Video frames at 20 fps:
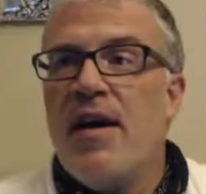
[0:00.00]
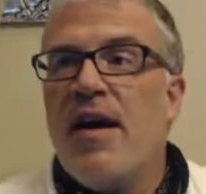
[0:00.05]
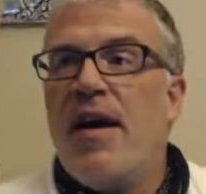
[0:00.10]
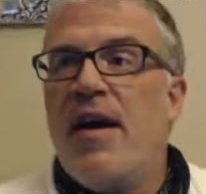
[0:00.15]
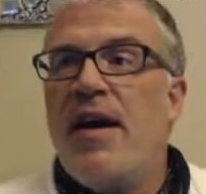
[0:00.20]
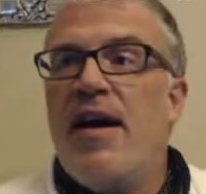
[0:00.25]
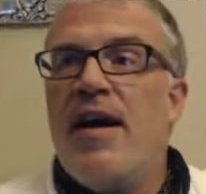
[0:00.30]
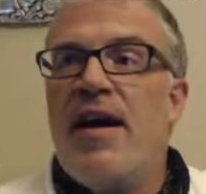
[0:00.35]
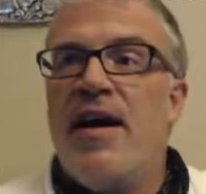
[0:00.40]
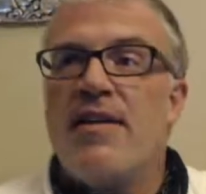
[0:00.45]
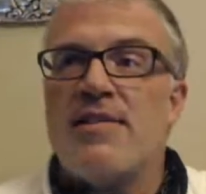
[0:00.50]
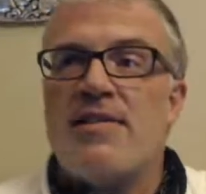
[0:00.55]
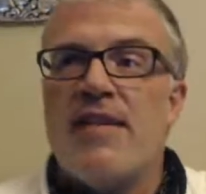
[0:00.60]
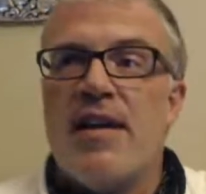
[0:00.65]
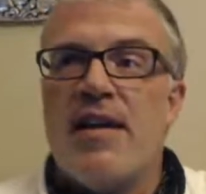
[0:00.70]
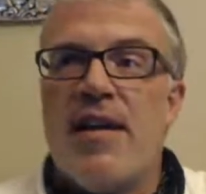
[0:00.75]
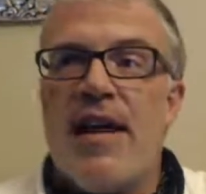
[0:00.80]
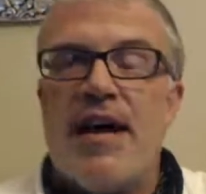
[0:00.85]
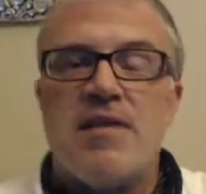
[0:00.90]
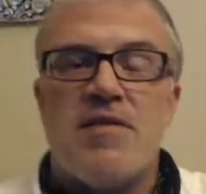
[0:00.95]
I'll
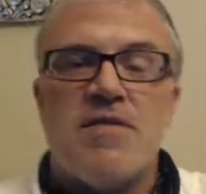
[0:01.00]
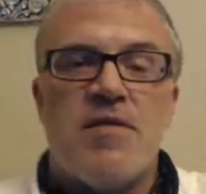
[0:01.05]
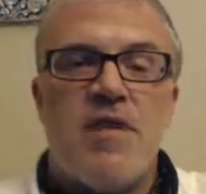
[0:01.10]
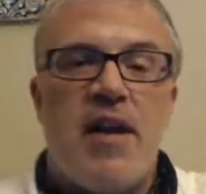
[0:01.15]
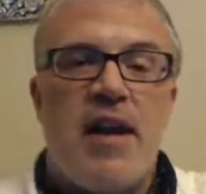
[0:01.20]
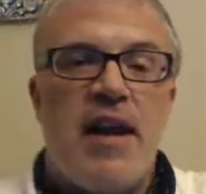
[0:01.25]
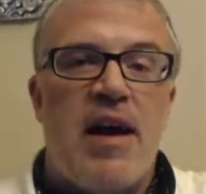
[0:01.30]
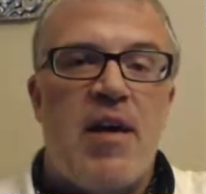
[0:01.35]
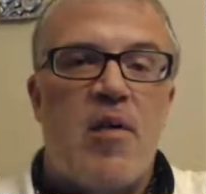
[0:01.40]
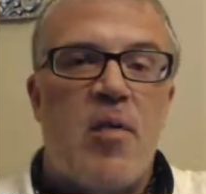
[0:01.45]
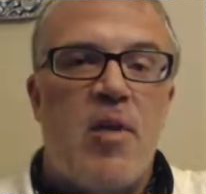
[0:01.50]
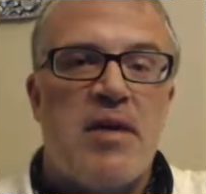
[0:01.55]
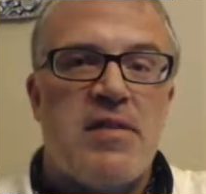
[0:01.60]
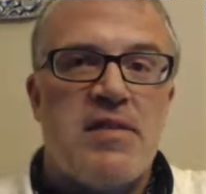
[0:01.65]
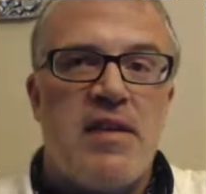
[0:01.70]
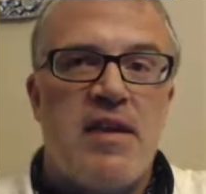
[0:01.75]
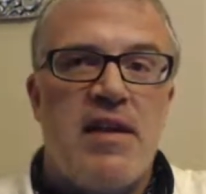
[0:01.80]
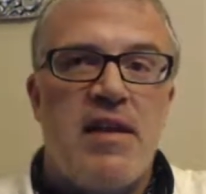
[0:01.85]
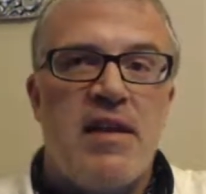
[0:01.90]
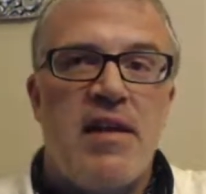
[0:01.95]
say last Friday
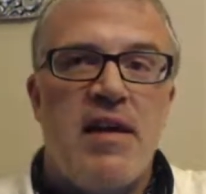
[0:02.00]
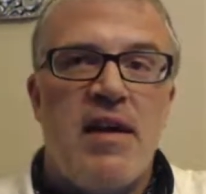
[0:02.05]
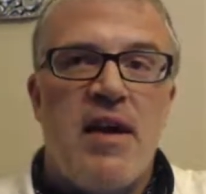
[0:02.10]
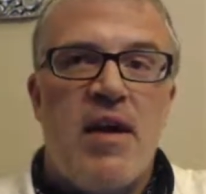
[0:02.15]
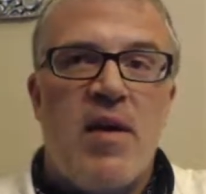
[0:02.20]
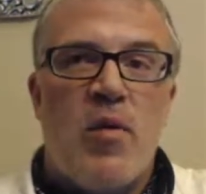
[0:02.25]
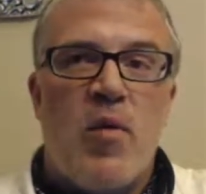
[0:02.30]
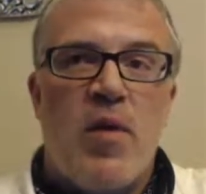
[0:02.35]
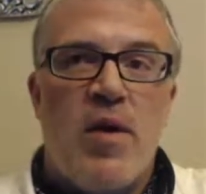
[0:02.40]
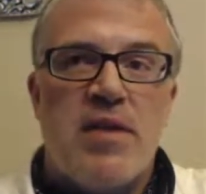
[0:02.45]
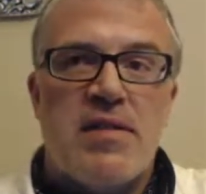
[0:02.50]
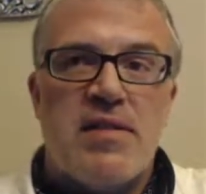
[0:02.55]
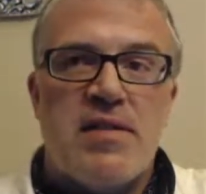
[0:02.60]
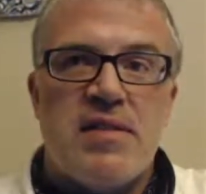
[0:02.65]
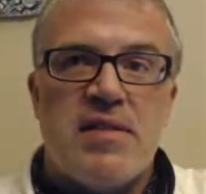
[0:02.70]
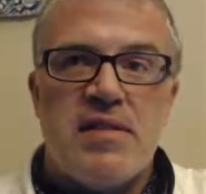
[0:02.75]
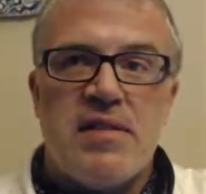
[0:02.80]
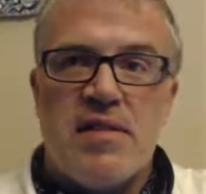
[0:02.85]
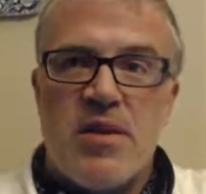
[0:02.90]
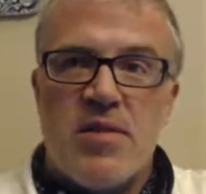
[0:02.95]

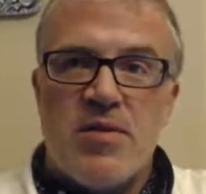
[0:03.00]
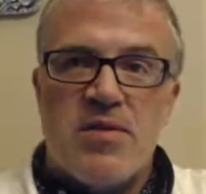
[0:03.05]
there